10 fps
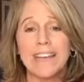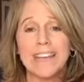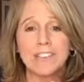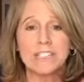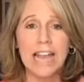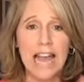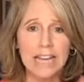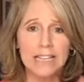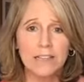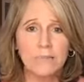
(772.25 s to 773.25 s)
and she's
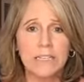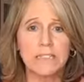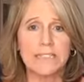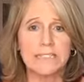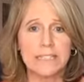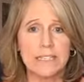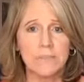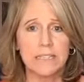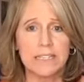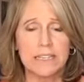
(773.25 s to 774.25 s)
adding them into
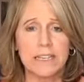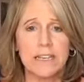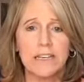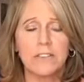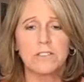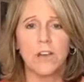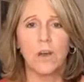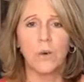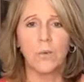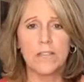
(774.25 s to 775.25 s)
Team Z
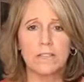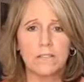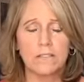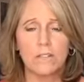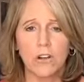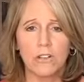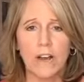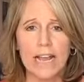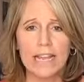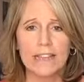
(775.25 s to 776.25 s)
so we can start
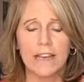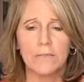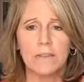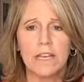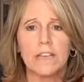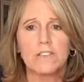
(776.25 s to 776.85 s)
tracking them.